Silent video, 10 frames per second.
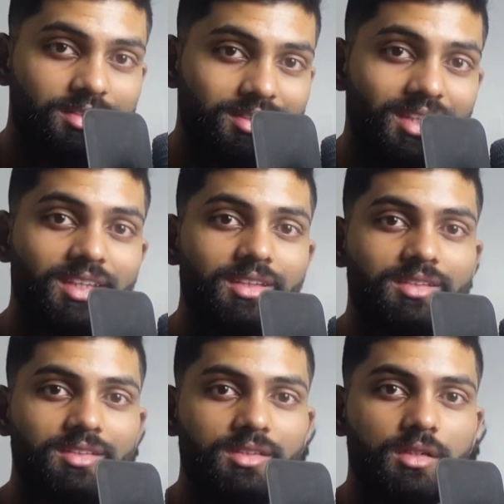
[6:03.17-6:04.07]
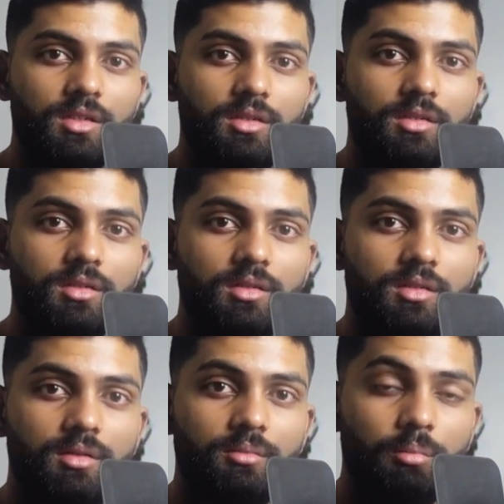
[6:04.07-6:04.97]
seeds,
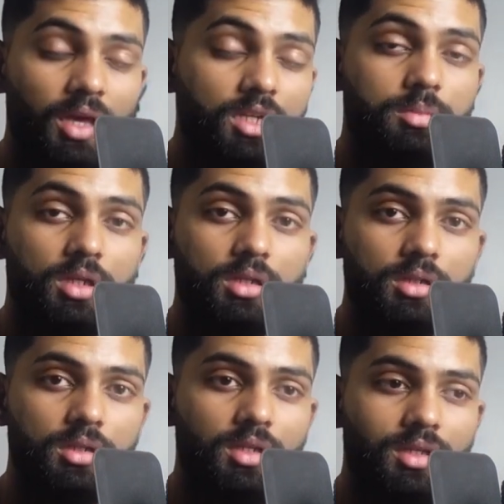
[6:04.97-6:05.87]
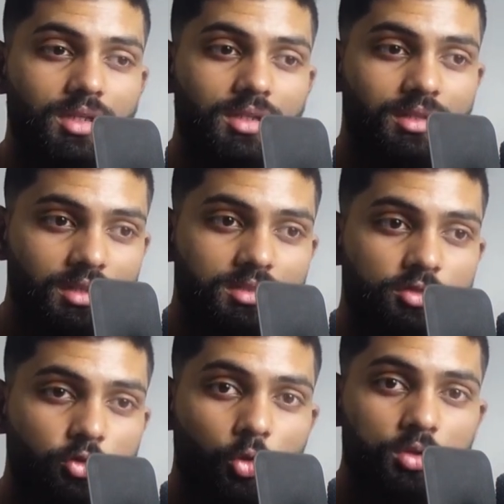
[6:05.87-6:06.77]
peanut butter, these are
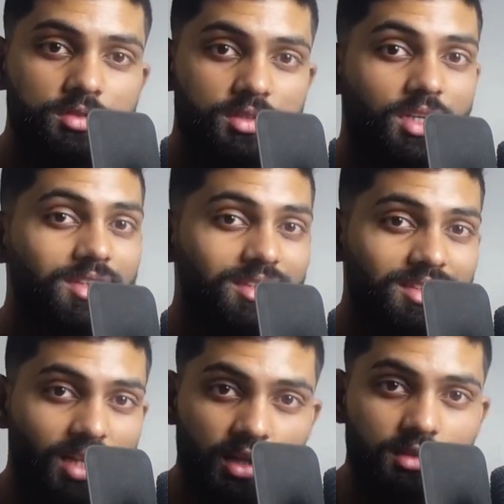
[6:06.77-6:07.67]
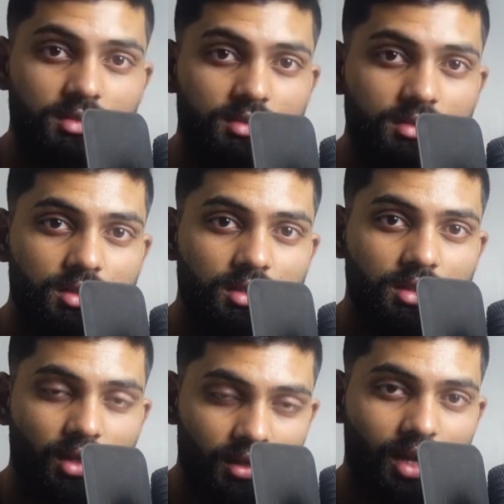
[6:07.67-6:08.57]
foods that are dense
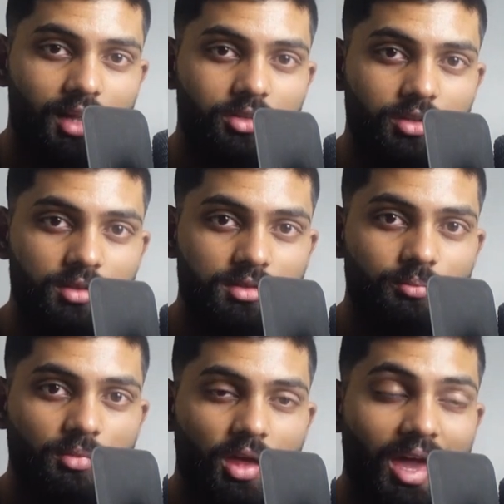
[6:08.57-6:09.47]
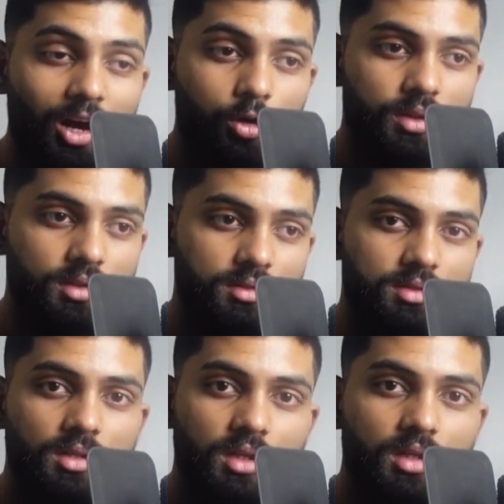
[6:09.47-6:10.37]
in calories.
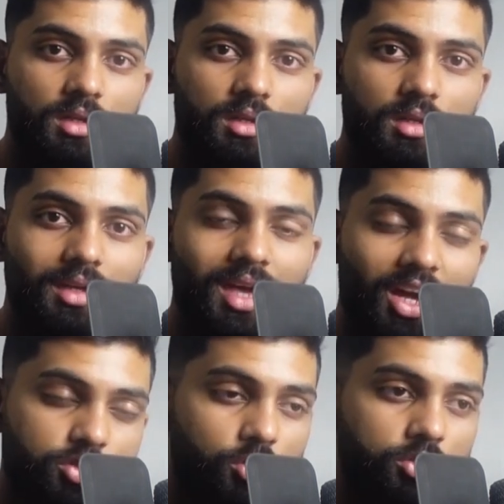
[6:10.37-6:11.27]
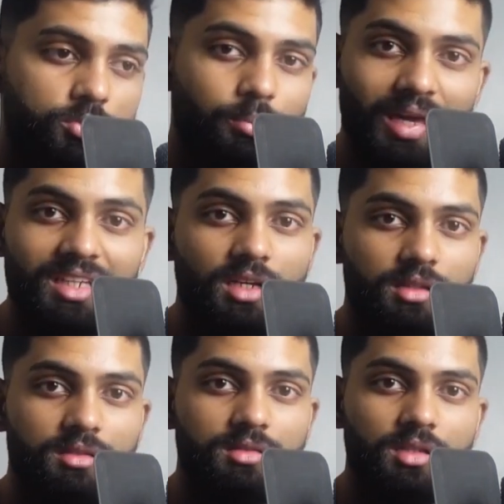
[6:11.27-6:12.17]
Almonds, cashews,
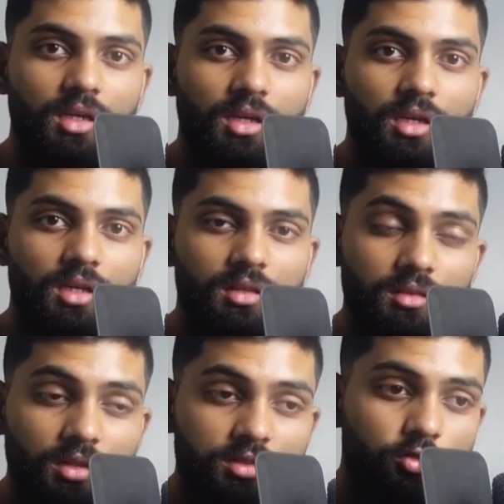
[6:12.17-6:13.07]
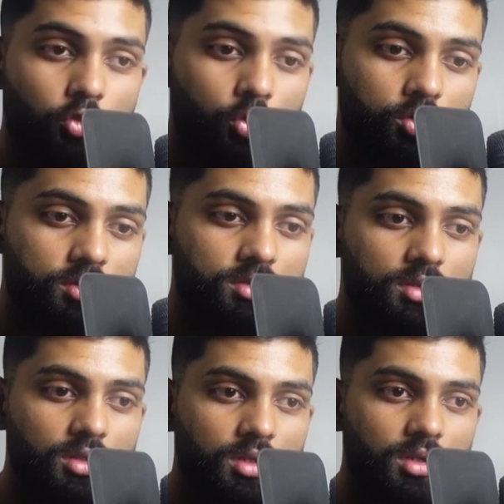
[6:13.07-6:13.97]
peanuts, these foods
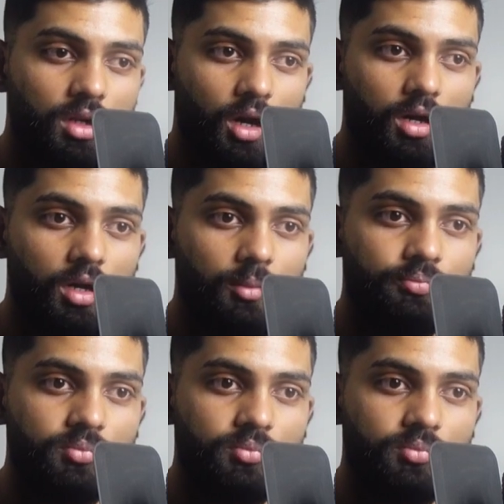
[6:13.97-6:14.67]
are